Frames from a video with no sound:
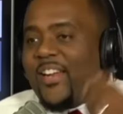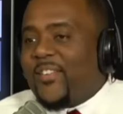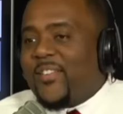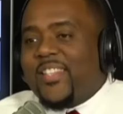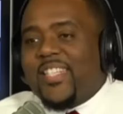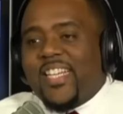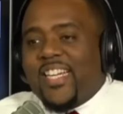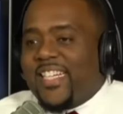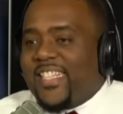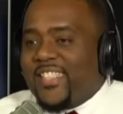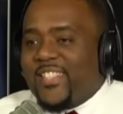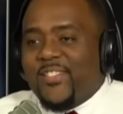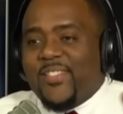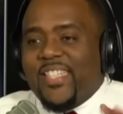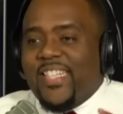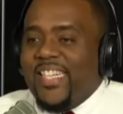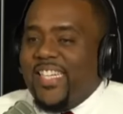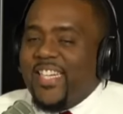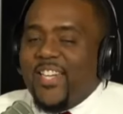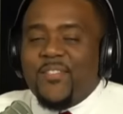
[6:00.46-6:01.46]
I don't think I could do it
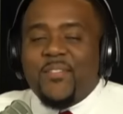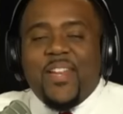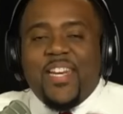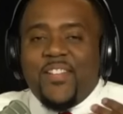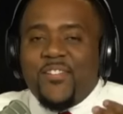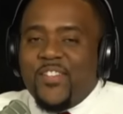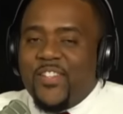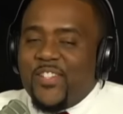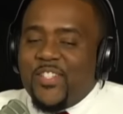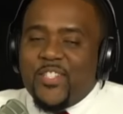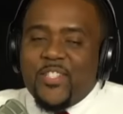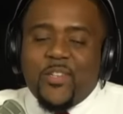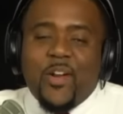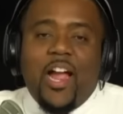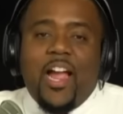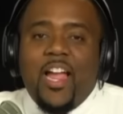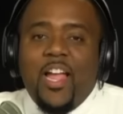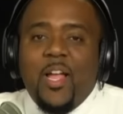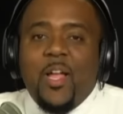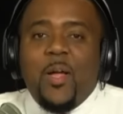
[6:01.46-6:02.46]
again. I'm not even going to
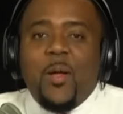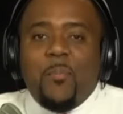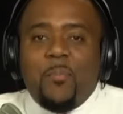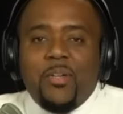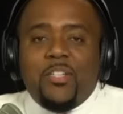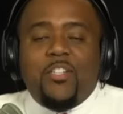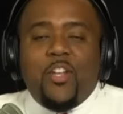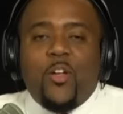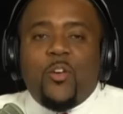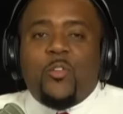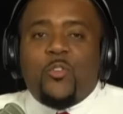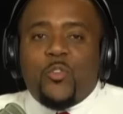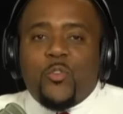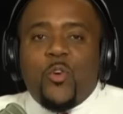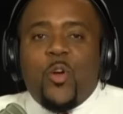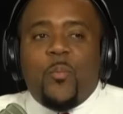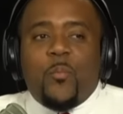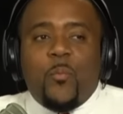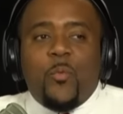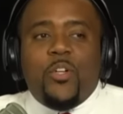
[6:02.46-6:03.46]
try. But Donald
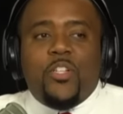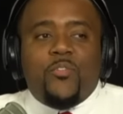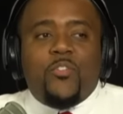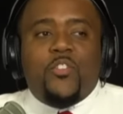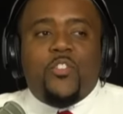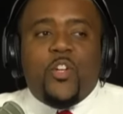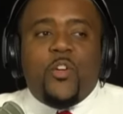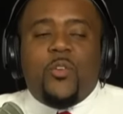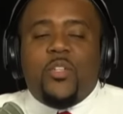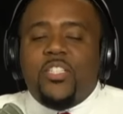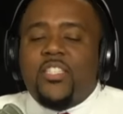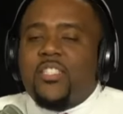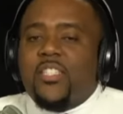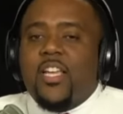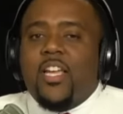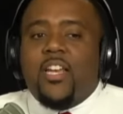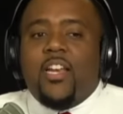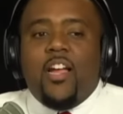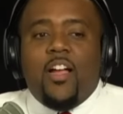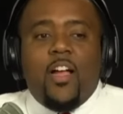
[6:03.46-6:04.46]
Trump would have certainly
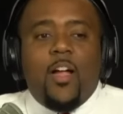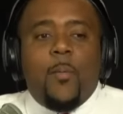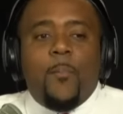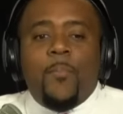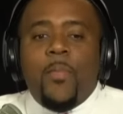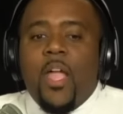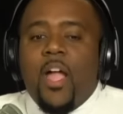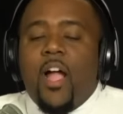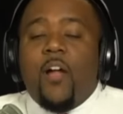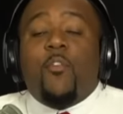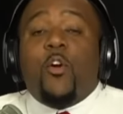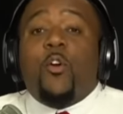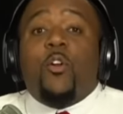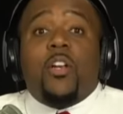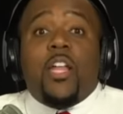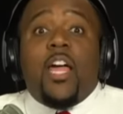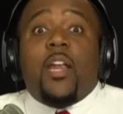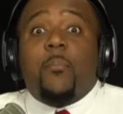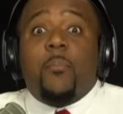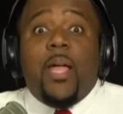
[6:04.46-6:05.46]
said, I've heard a
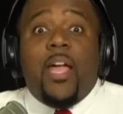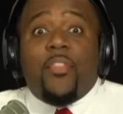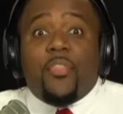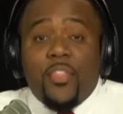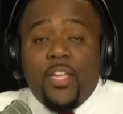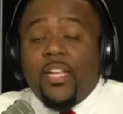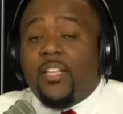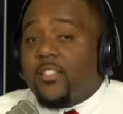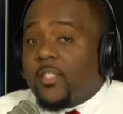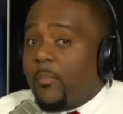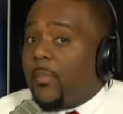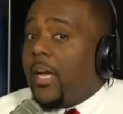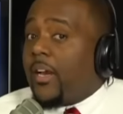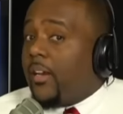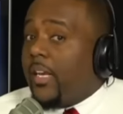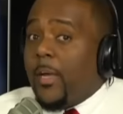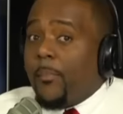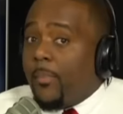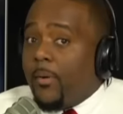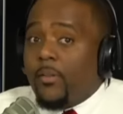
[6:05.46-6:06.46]
lot of bad things about
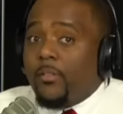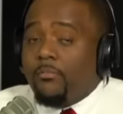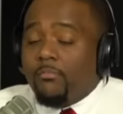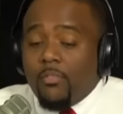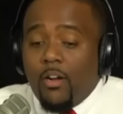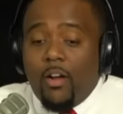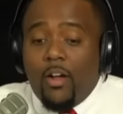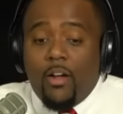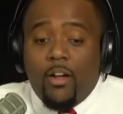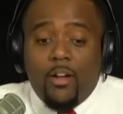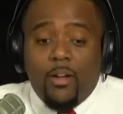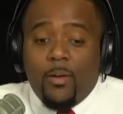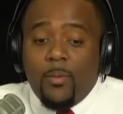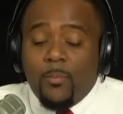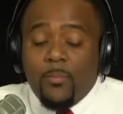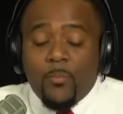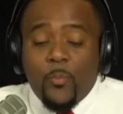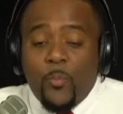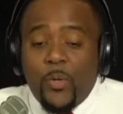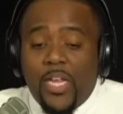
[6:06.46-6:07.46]
Aleppo.
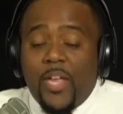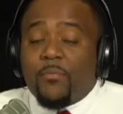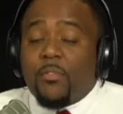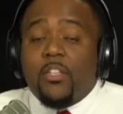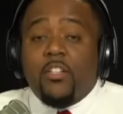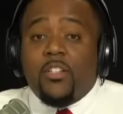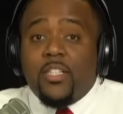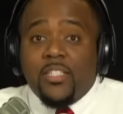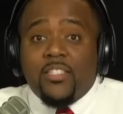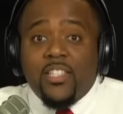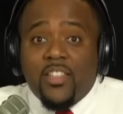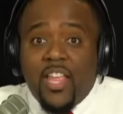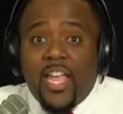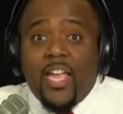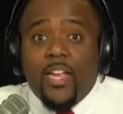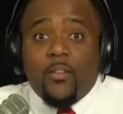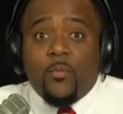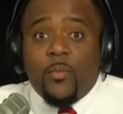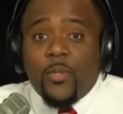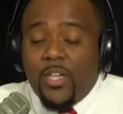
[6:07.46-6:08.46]
We have to look into
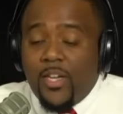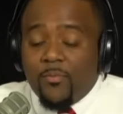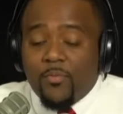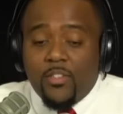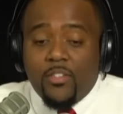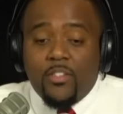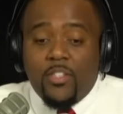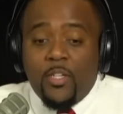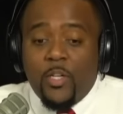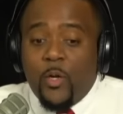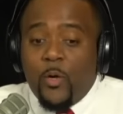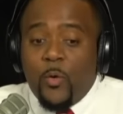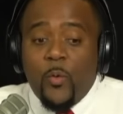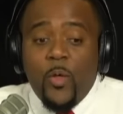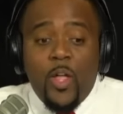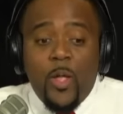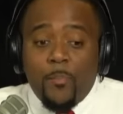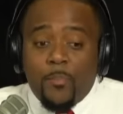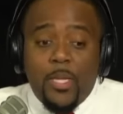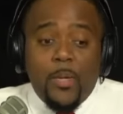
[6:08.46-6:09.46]
that. We have to, you know,
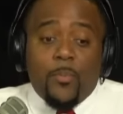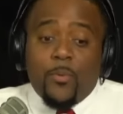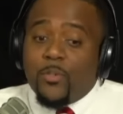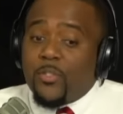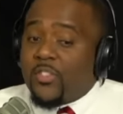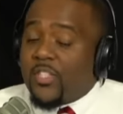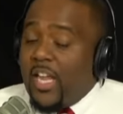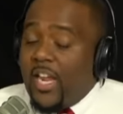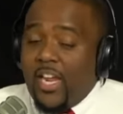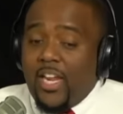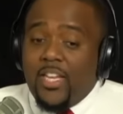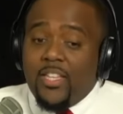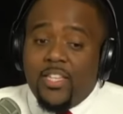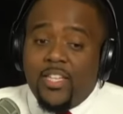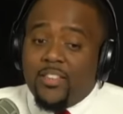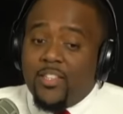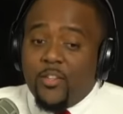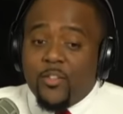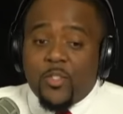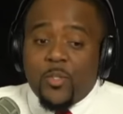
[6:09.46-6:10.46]
people are saying
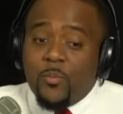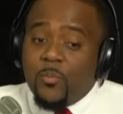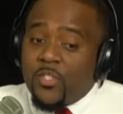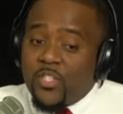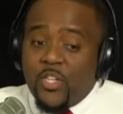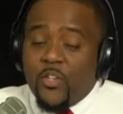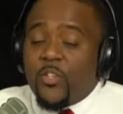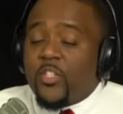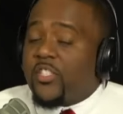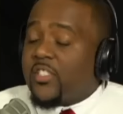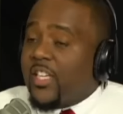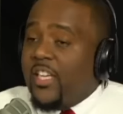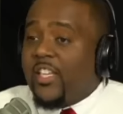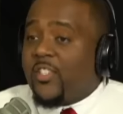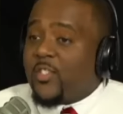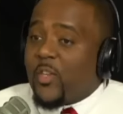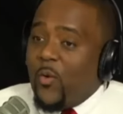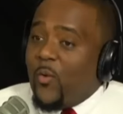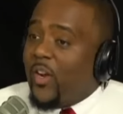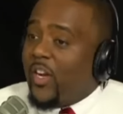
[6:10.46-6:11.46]
that there's some serious
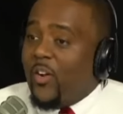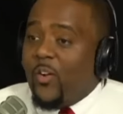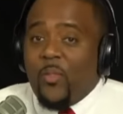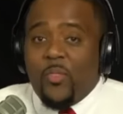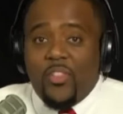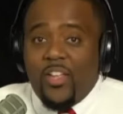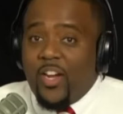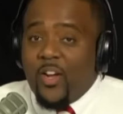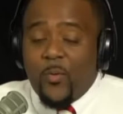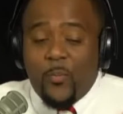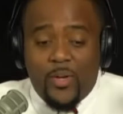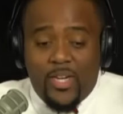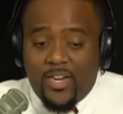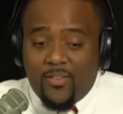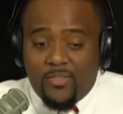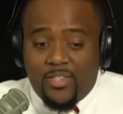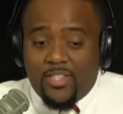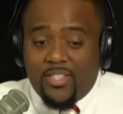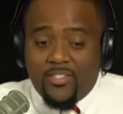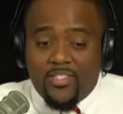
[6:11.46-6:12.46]
things going on there and we
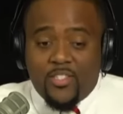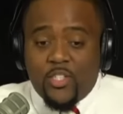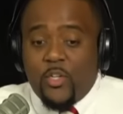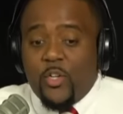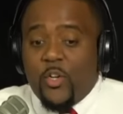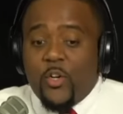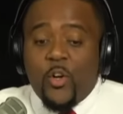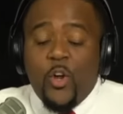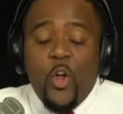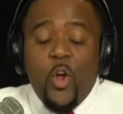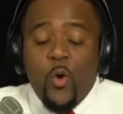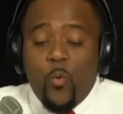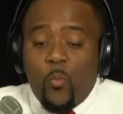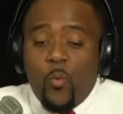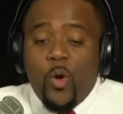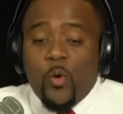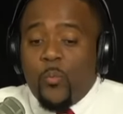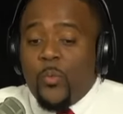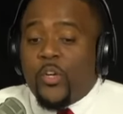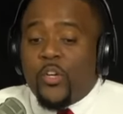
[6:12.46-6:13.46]
have to consider
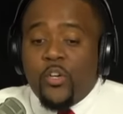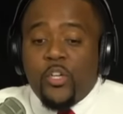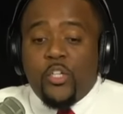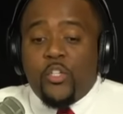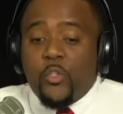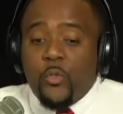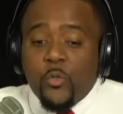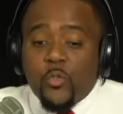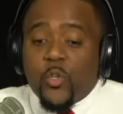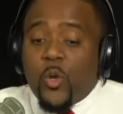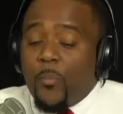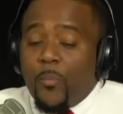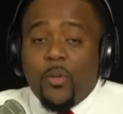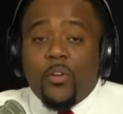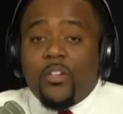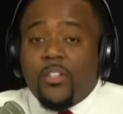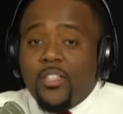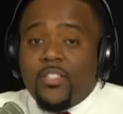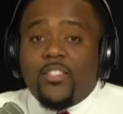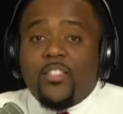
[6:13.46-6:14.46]
what we're going to do. So I'm going
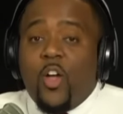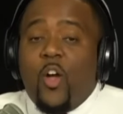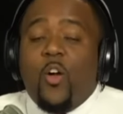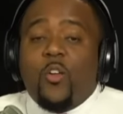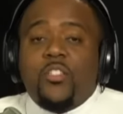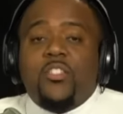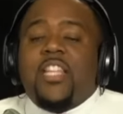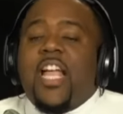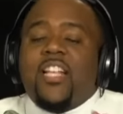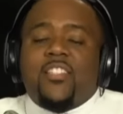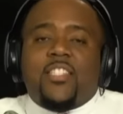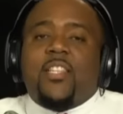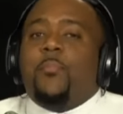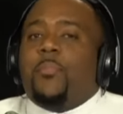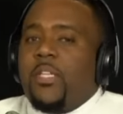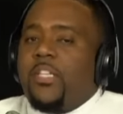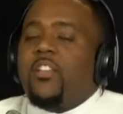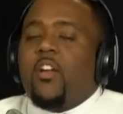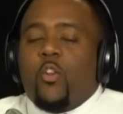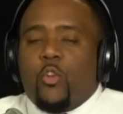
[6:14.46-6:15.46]
to listen to all. That's
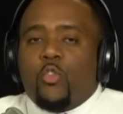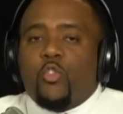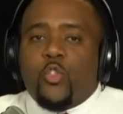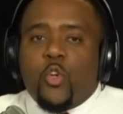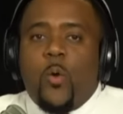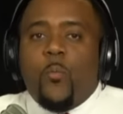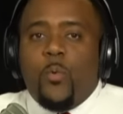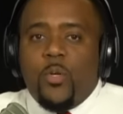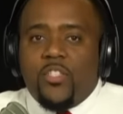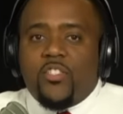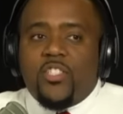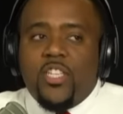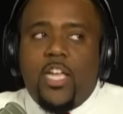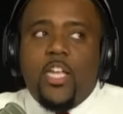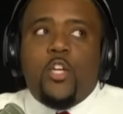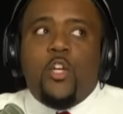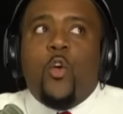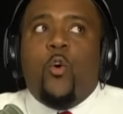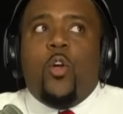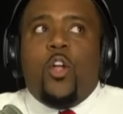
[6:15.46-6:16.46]
something Donald Trump would have
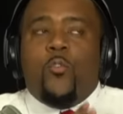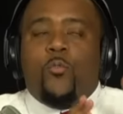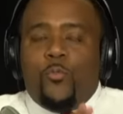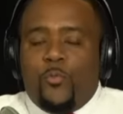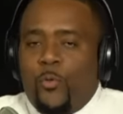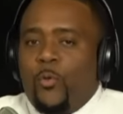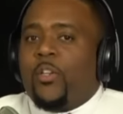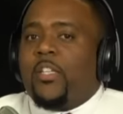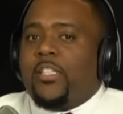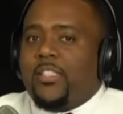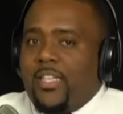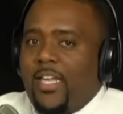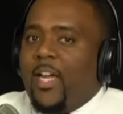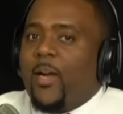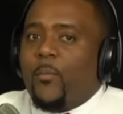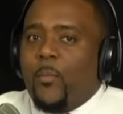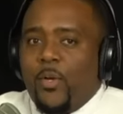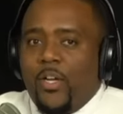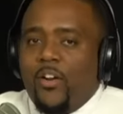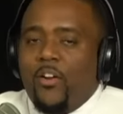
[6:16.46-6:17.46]
said, knowing full and
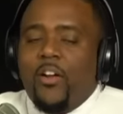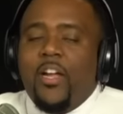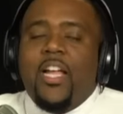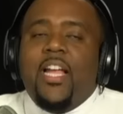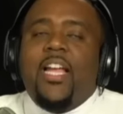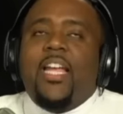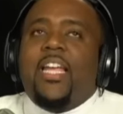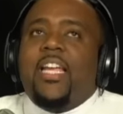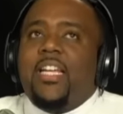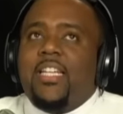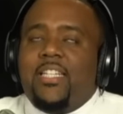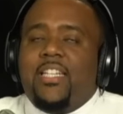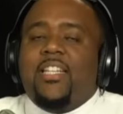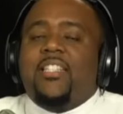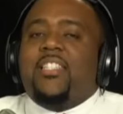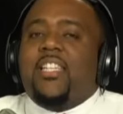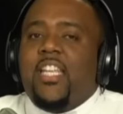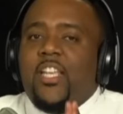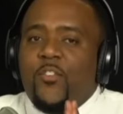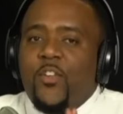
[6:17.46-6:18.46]
damn well he
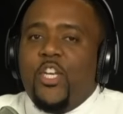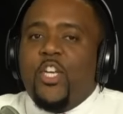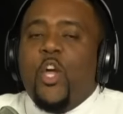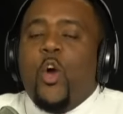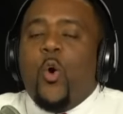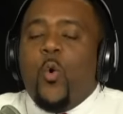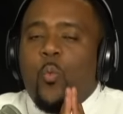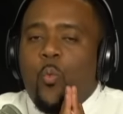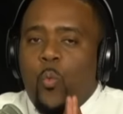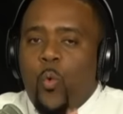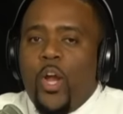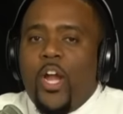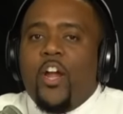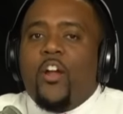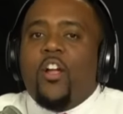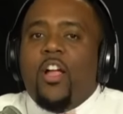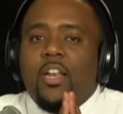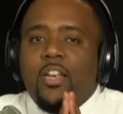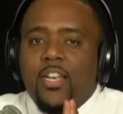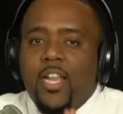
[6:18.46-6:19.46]
doesn't even know
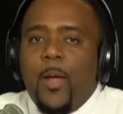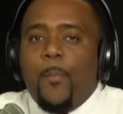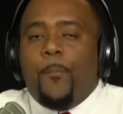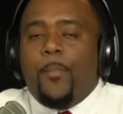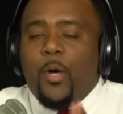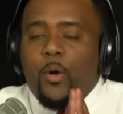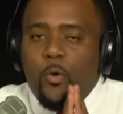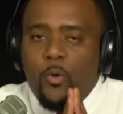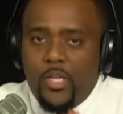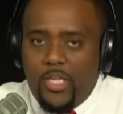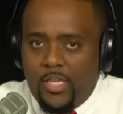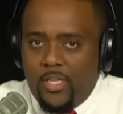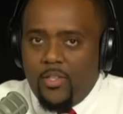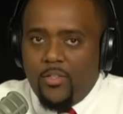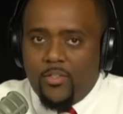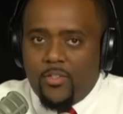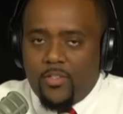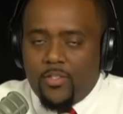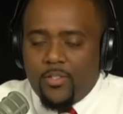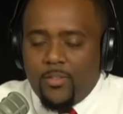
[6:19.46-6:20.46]
where Aleppo
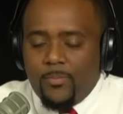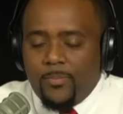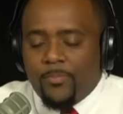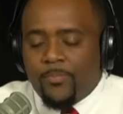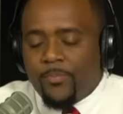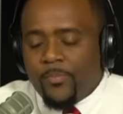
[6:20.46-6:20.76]
is.